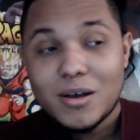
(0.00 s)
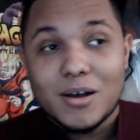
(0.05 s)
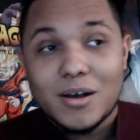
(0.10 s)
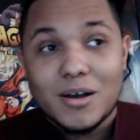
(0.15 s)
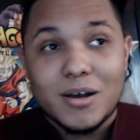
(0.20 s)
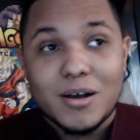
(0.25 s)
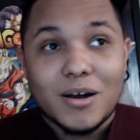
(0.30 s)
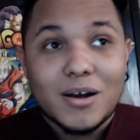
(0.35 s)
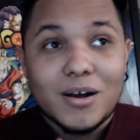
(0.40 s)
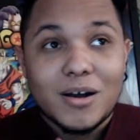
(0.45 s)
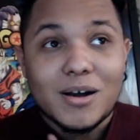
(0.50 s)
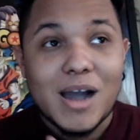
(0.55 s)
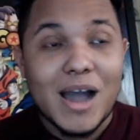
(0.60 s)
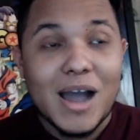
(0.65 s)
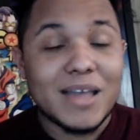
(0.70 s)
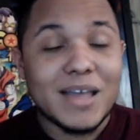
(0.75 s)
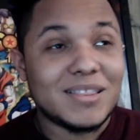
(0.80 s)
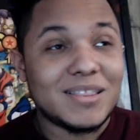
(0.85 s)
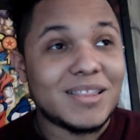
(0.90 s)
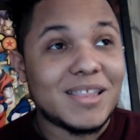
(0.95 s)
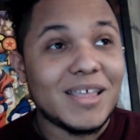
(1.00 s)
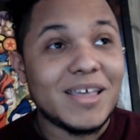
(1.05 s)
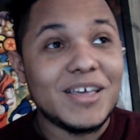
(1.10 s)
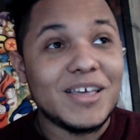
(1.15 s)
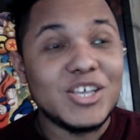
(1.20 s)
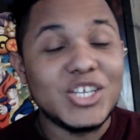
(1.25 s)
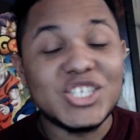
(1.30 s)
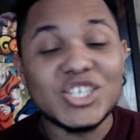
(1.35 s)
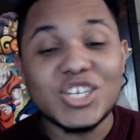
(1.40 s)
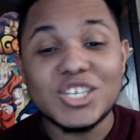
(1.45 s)
I think
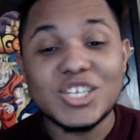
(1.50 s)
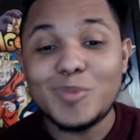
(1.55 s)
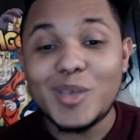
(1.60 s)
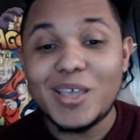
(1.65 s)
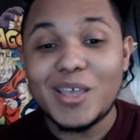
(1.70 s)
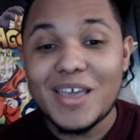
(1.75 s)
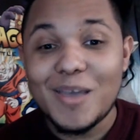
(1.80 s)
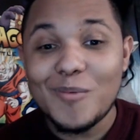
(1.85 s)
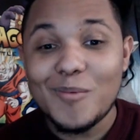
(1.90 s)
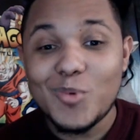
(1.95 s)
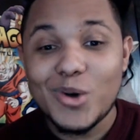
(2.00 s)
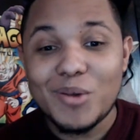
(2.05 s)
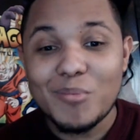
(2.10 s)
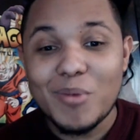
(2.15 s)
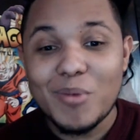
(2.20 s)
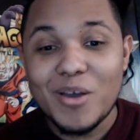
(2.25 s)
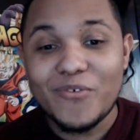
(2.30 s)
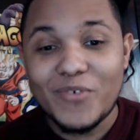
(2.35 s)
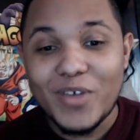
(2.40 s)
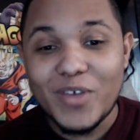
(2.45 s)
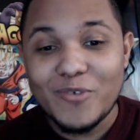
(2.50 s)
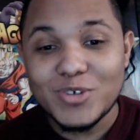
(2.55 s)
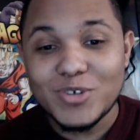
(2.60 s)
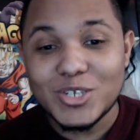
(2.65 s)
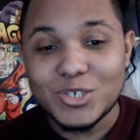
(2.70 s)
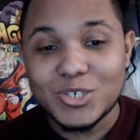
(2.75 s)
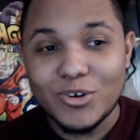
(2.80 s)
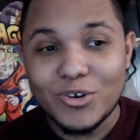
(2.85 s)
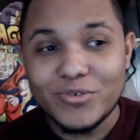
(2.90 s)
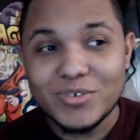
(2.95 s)
he just became one of my favorite
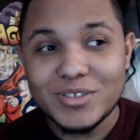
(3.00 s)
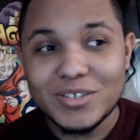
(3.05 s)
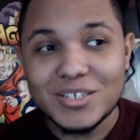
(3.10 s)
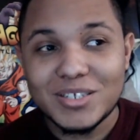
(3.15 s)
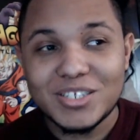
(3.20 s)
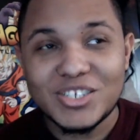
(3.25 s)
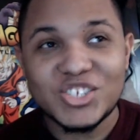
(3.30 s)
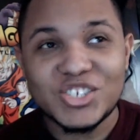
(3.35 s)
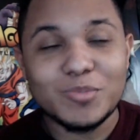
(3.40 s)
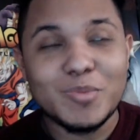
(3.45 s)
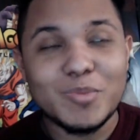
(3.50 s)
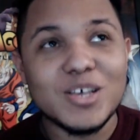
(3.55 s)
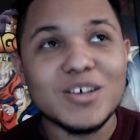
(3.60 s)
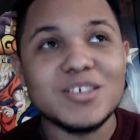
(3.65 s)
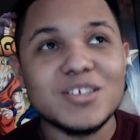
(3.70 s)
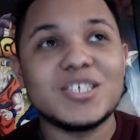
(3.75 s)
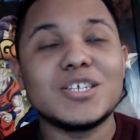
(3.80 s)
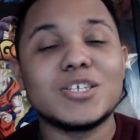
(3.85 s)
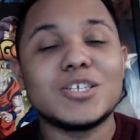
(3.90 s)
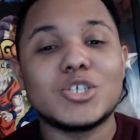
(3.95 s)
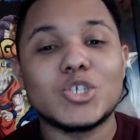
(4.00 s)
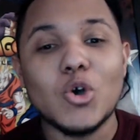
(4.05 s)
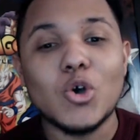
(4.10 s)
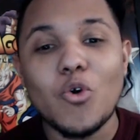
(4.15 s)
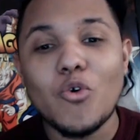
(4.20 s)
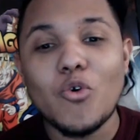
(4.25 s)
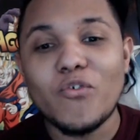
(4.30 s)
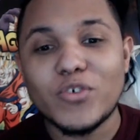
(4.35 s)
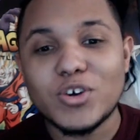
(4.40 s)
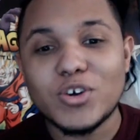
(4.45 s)
servants just because he's
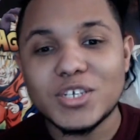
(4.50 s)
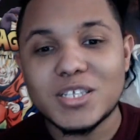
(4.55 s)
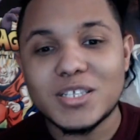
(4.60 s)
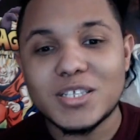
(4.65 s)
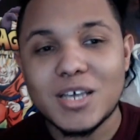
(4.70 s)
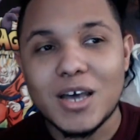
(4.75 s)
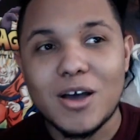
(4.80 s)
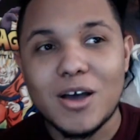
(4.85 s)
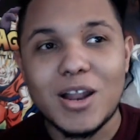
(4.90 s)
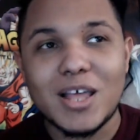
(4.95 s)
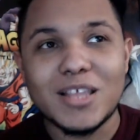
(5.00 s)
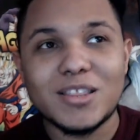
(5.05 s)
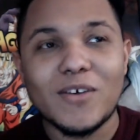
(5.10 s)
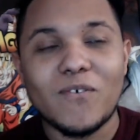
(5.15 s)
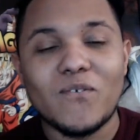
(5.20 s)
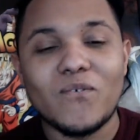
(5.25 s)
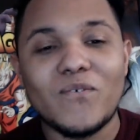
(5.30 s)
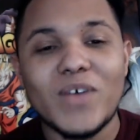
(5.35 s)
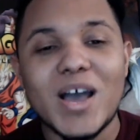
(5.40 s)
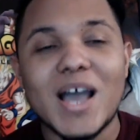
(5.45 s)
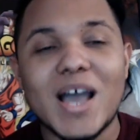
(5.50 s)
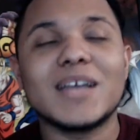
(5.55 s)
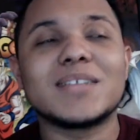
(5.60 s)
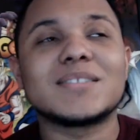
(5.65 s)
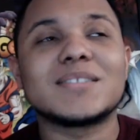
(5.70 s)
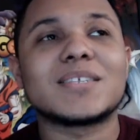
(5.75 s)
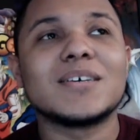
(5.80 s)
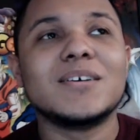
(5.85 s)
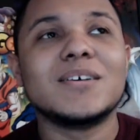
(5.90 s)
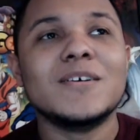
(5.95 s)
so versatile. Like, the
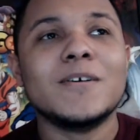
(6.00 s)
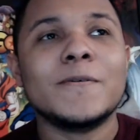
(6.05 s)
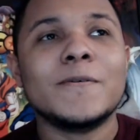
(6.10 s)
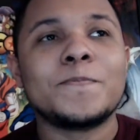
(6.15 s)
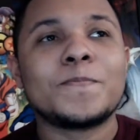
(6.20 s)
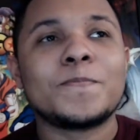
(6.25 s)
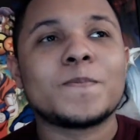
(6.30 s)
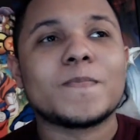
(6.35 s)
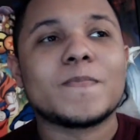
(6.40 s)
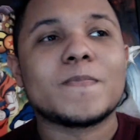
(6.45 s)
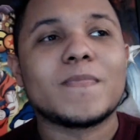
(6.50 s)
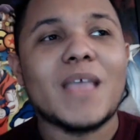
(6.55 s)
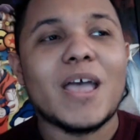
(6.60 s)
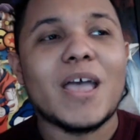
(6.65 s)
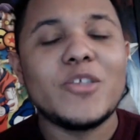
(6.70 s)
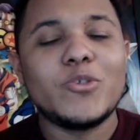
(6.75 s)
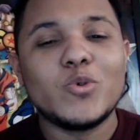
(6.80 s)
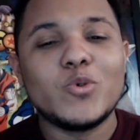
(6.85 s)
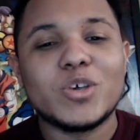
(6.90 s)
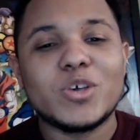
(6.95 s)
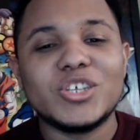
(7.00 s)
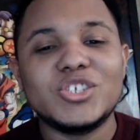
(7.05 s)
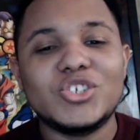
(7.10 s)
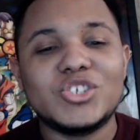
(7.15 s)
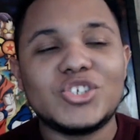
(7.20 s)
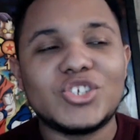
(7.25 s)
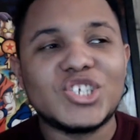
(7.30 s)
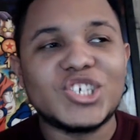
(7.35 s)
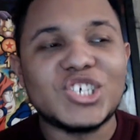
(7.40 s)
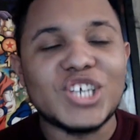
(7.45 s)
fact that you can
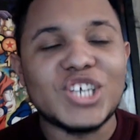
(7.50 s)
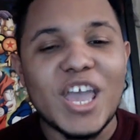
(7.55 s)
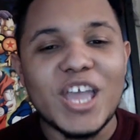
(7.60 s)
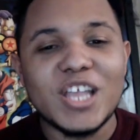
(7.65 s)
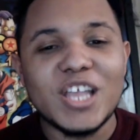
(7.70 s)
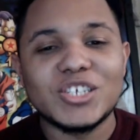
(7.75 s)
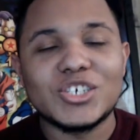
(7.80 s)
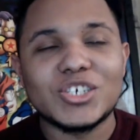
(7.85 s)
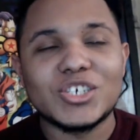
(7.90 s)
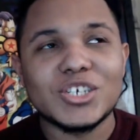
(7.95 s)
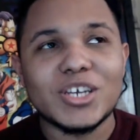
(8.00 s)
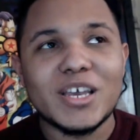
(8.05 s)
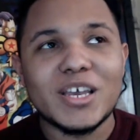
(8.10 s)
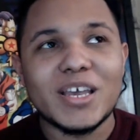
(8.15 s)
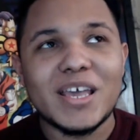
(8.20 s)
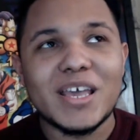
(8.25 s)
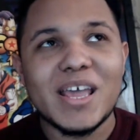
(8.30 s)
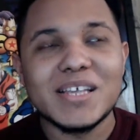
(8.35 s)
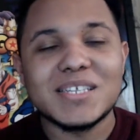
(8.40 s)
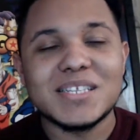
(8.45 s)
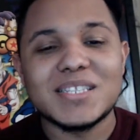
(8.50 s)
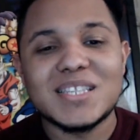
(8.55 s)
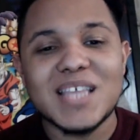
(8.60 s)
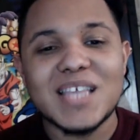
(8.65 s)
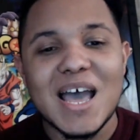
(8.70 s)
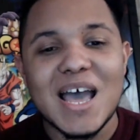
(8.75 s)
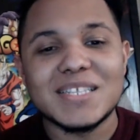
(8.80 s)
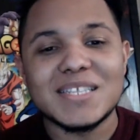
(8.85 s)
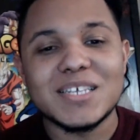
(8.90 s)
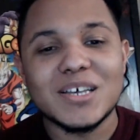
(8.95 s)
change his
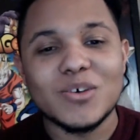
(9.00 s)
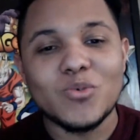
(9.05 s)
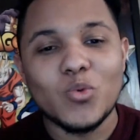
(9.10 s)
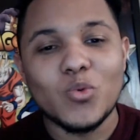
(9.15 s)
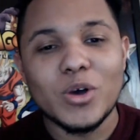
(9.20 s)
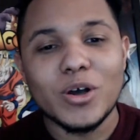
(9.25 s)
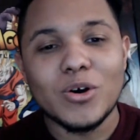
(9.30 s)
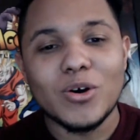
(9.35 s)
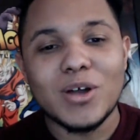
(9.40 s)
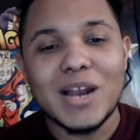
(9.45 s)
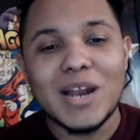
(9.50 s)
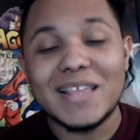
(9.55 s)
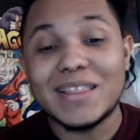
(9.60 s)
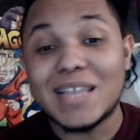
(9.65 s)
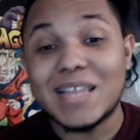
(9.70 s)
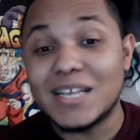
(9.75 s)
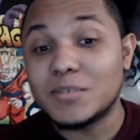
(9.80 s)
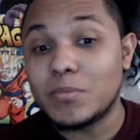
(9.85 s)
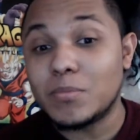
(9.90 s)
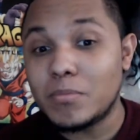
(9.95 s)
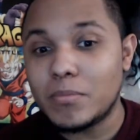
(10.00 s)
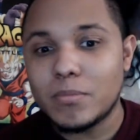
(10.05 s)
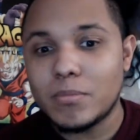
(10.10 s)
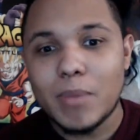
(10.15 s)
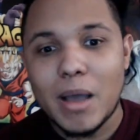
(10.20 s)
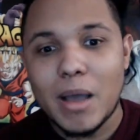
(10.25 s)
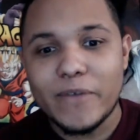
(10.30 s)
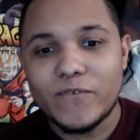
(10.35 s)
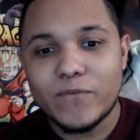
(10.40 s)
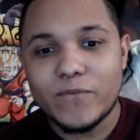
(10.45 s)
stats at will, like, that's
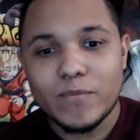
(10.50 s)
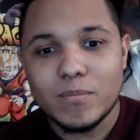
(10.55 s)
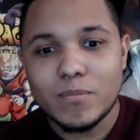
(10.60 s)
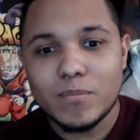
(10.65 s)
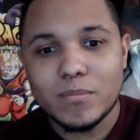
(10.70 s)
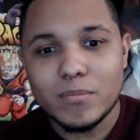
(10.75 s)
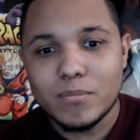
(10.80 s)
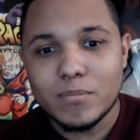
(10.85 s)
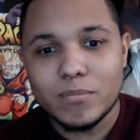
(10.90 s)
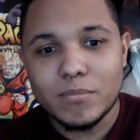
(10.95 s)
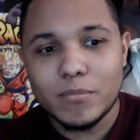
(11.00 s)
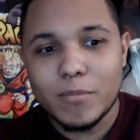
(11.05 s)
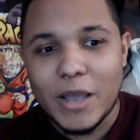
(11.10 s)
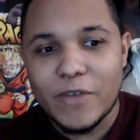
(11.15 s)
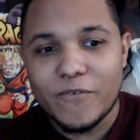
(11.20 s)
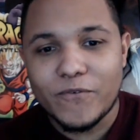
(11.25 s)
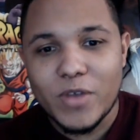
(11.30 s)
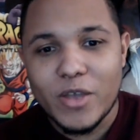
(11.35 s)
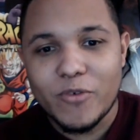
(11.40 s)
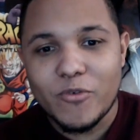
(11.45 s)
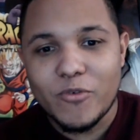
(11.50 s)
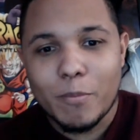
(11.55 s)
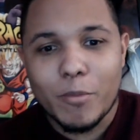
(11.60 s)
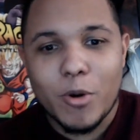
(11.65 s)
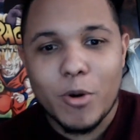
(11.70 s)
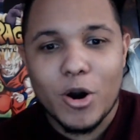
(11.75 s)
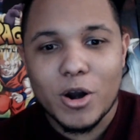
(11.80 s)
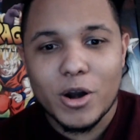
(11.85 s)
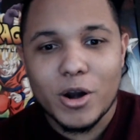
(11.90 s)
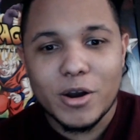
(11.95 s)
my favorite
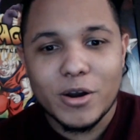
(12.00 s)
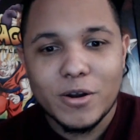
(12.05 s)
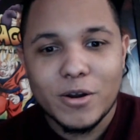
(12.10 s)
part.